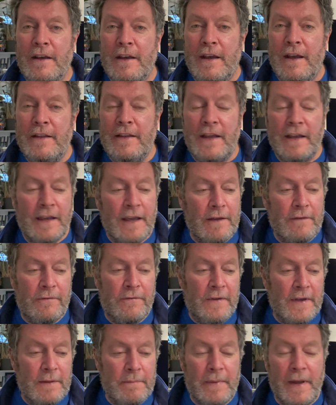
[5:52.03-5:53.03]
And they're getting
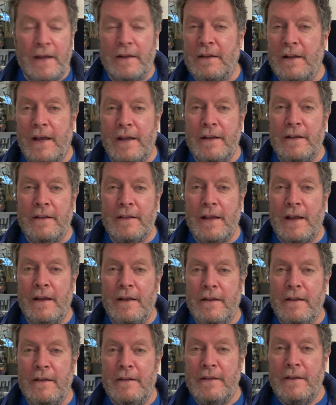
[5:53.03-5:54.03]
feedback like that
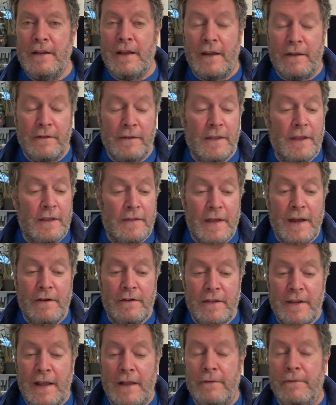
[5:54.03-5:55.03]
there
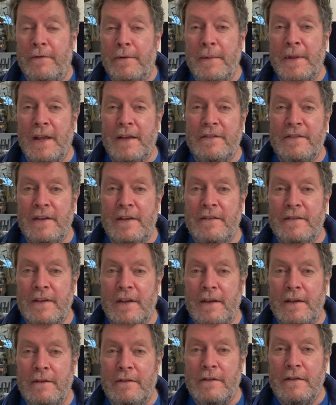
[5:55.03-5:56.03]
and then from an ACC